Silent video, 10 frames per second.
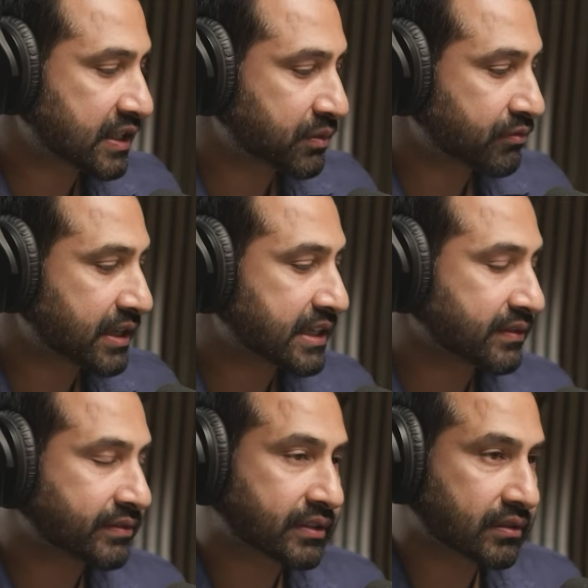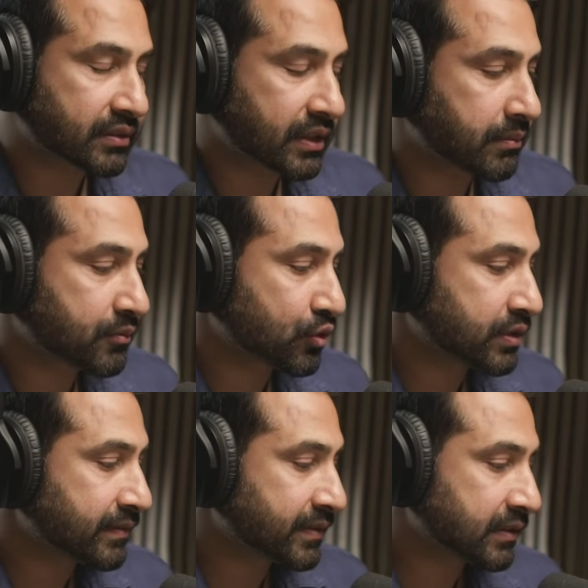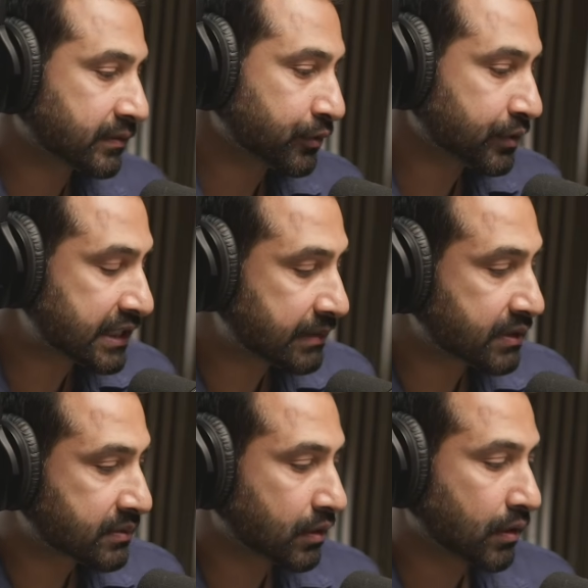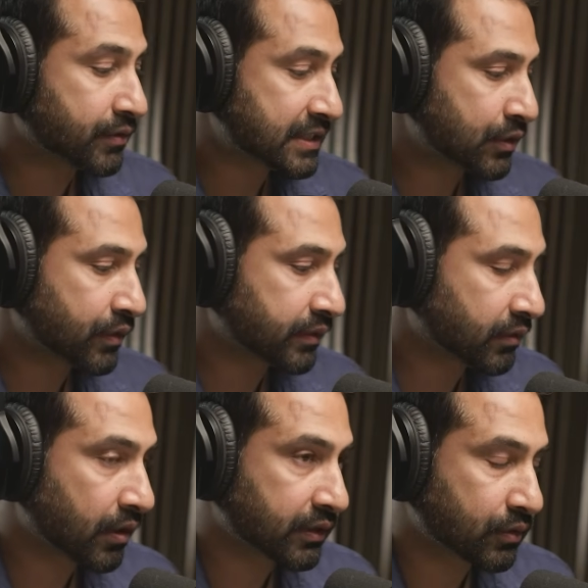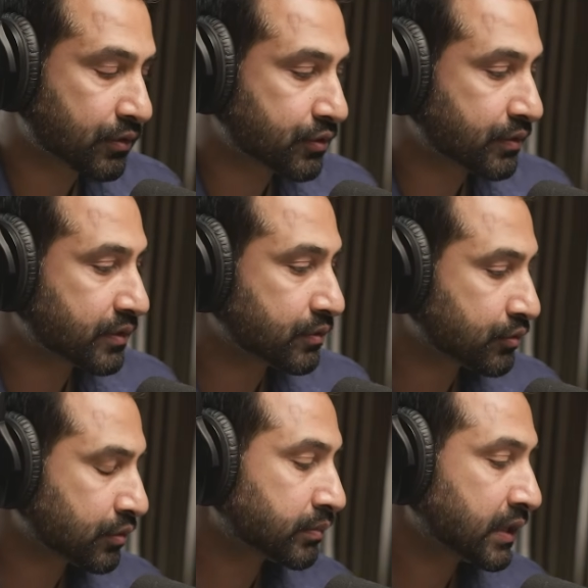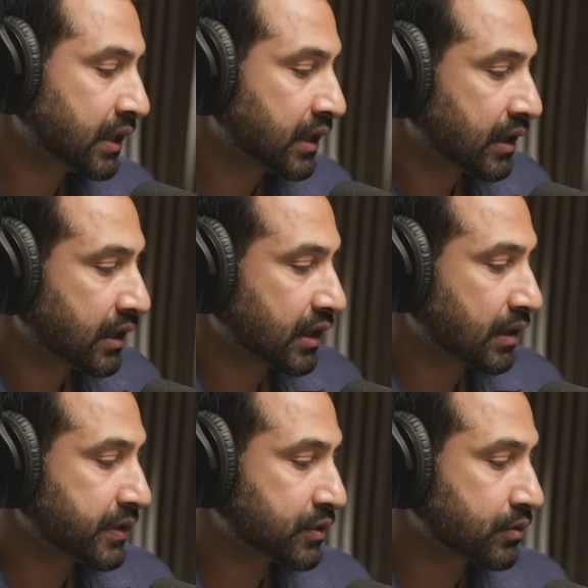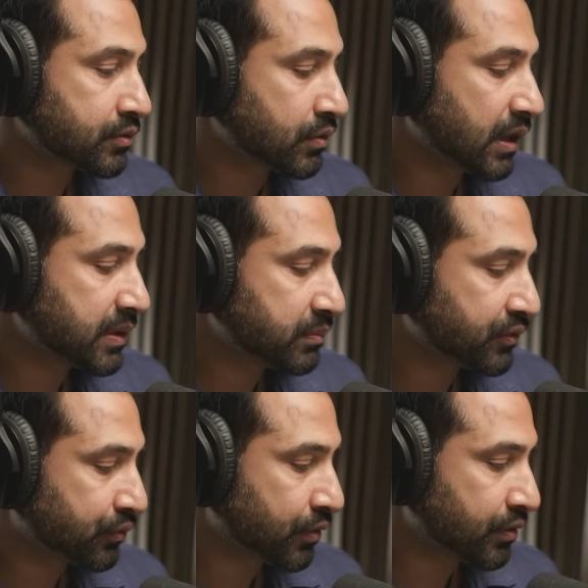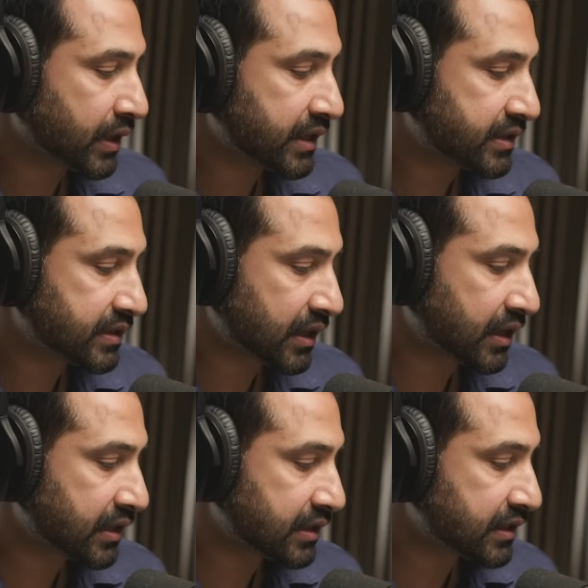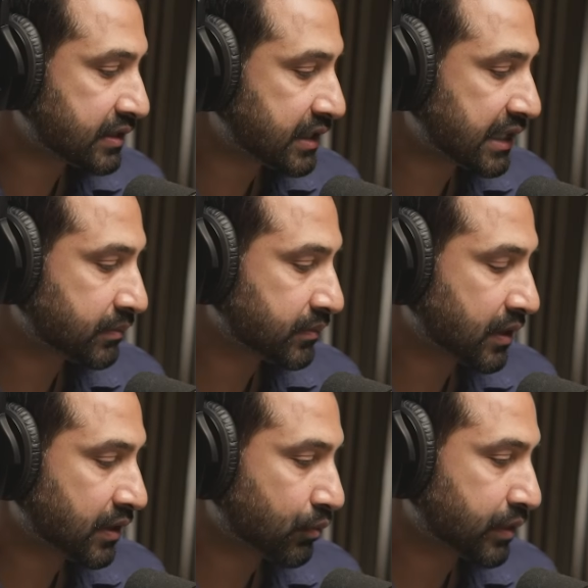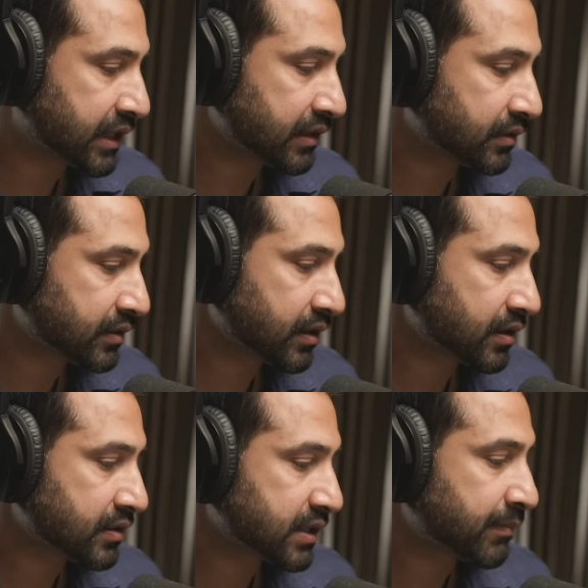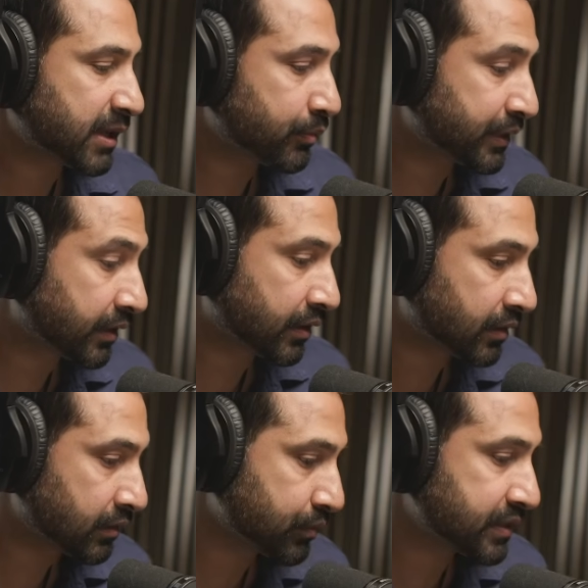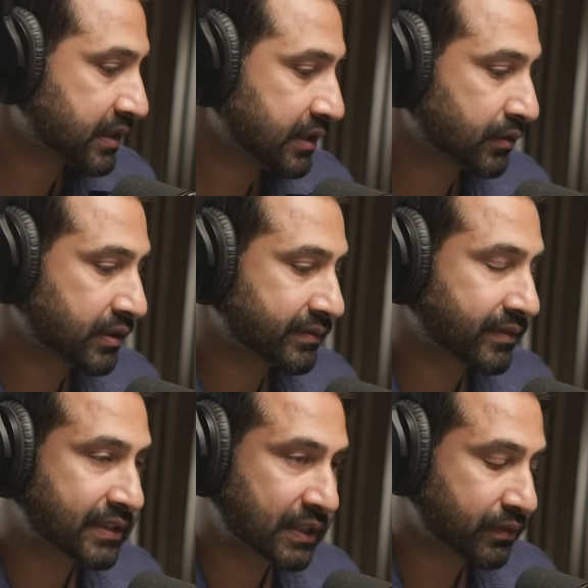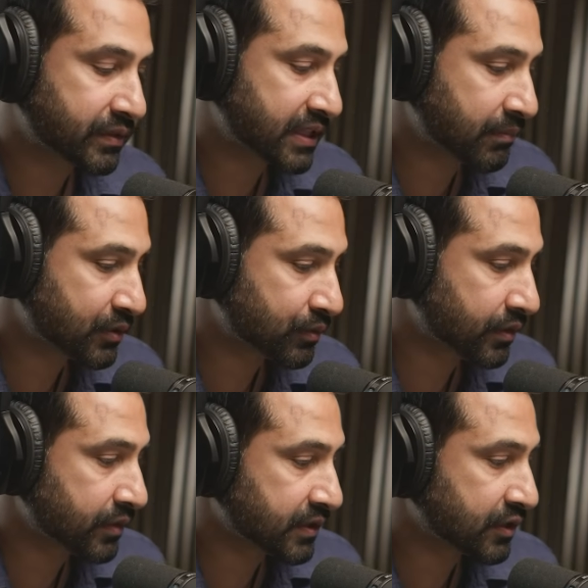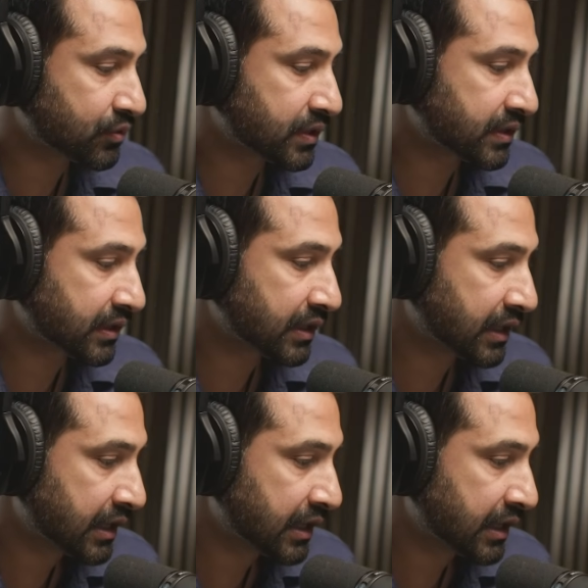has been really difficult, and I'm sure difficult for your teams, obviously on the ground and also in the newsroom. There's also, before Anas and his team were killed, Samer Abu Akleh was killed on the 15th of December 2023.